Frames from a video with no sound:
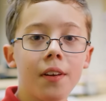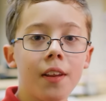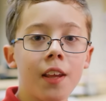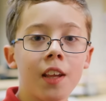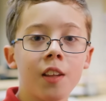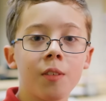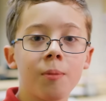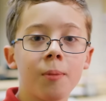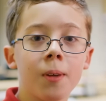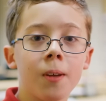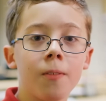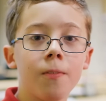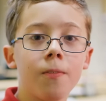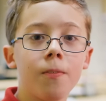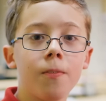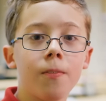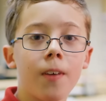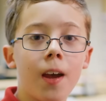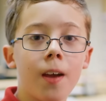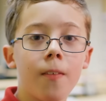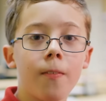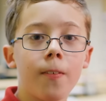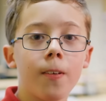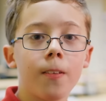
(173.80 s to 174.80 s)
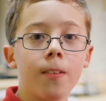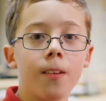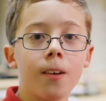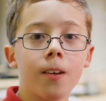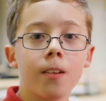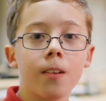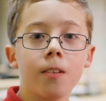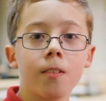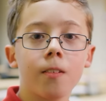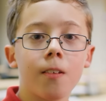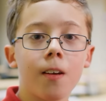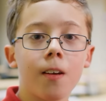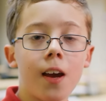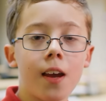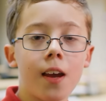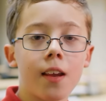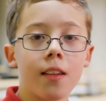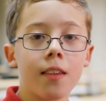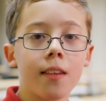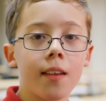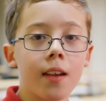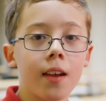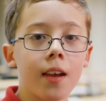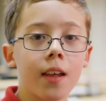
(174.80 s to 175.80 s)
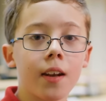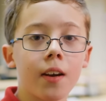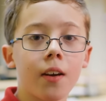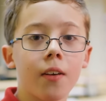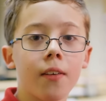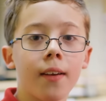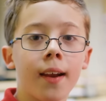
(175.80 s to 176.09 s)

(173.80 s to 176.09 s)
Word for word: it takes me five or six tries to get it